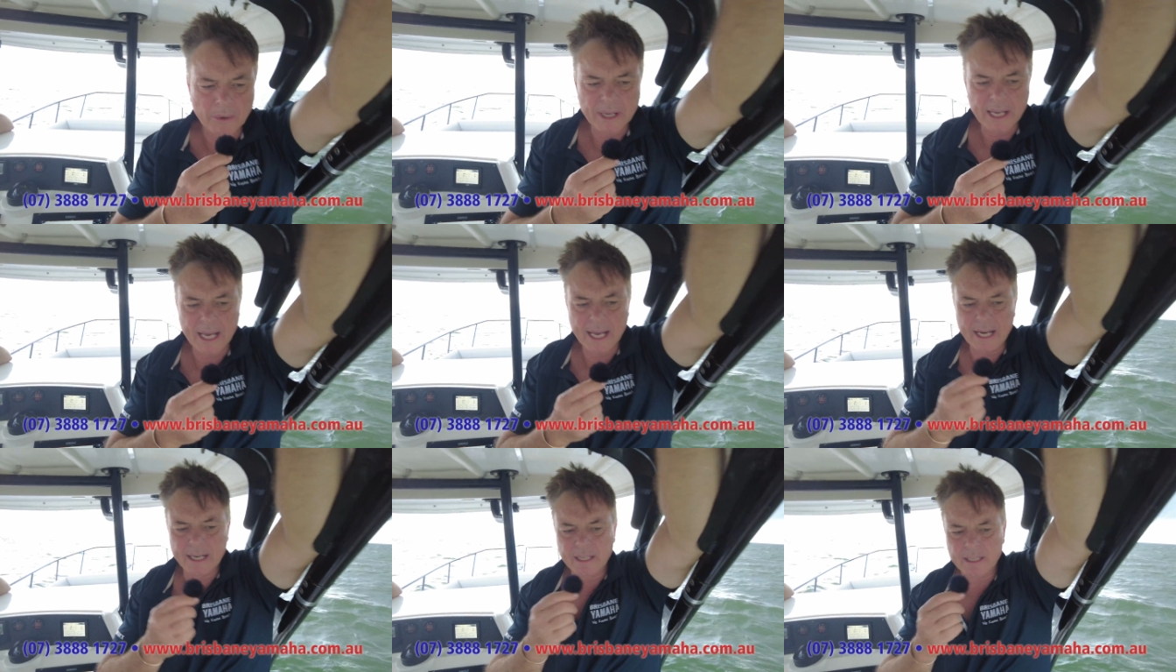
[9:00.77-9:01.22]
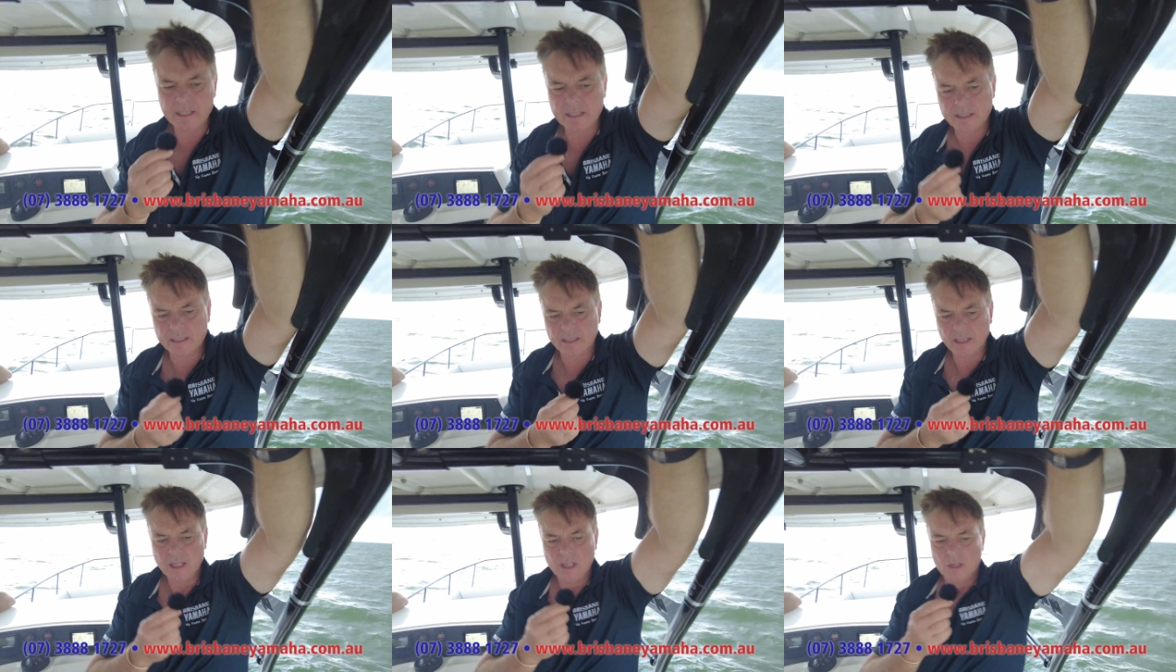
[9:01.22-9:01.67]
had
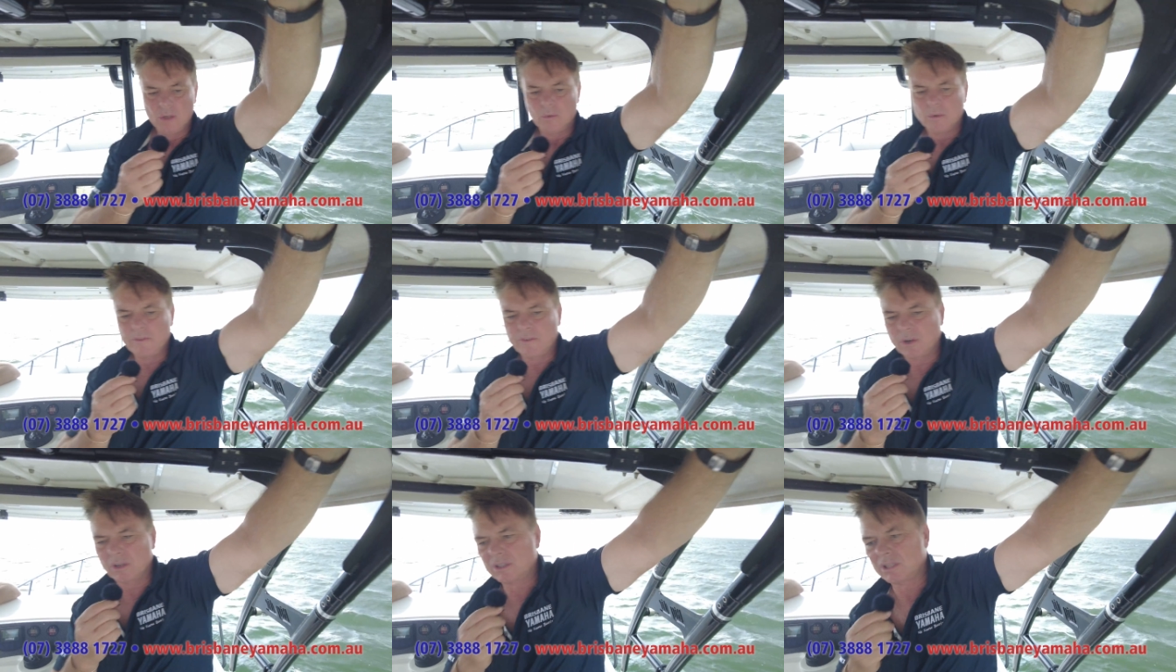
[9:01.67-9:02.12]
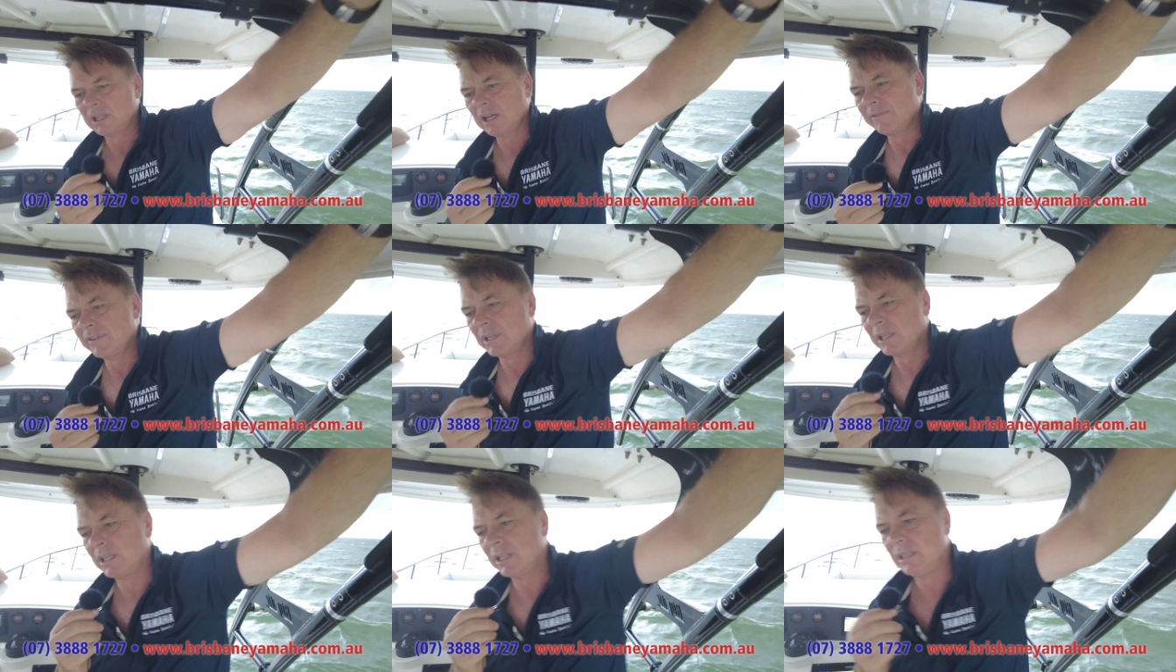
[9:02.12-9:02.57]
is, we've got
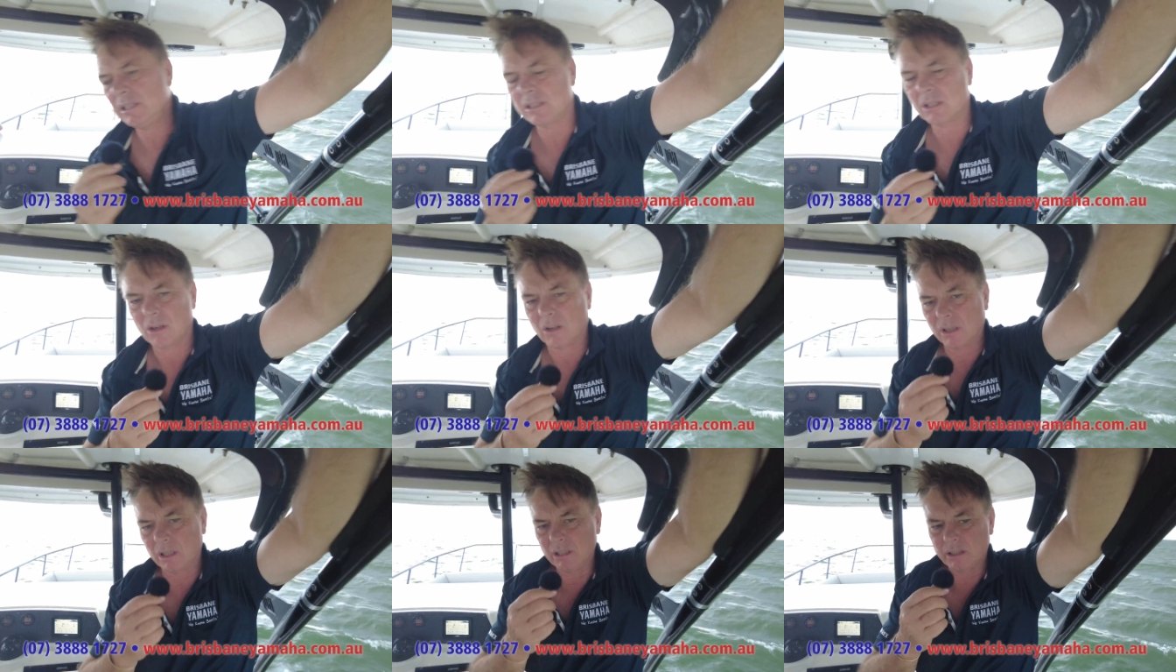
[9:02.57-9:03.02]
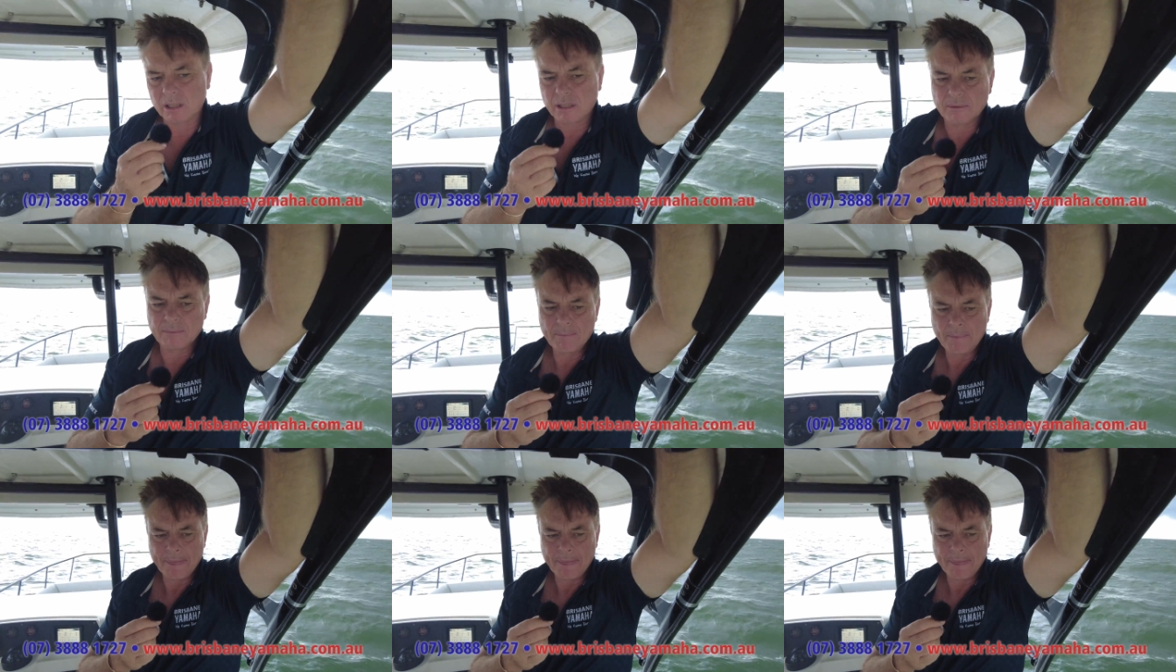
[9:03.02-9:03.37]
17s on it,